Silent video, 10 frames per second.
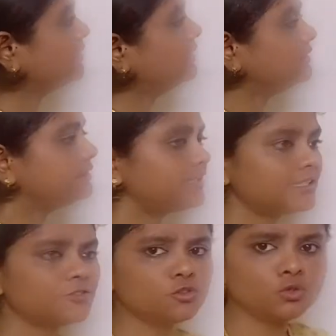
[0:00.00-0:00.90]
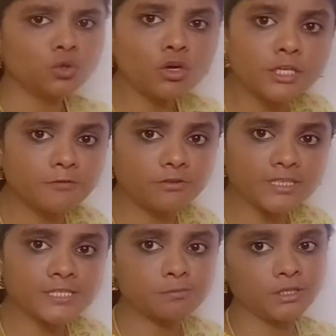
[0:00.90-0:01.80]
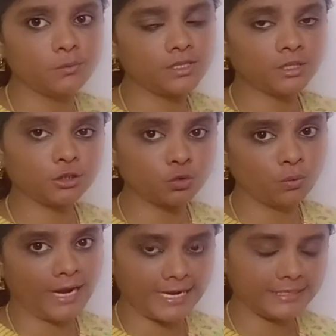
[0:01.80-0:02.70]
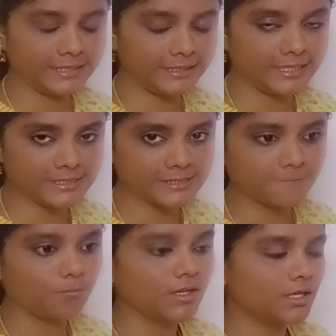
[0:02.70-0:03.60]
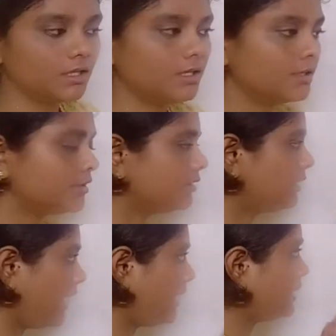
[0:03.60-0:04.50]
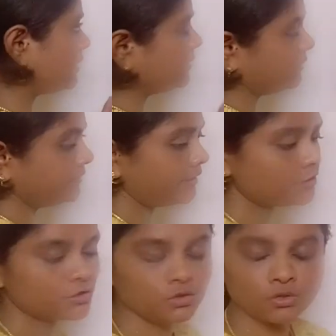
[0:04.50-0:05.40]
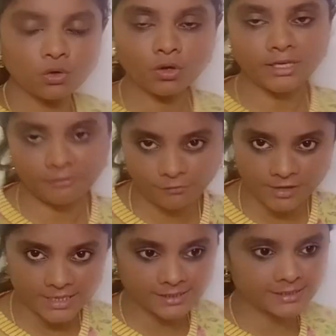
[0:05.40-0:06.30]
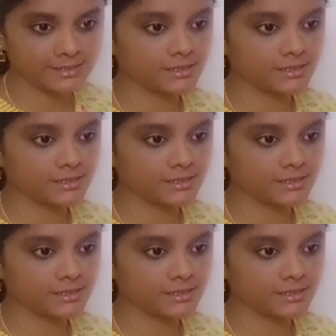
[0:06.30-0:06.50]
there is no difference between the two entities. Like there is no difference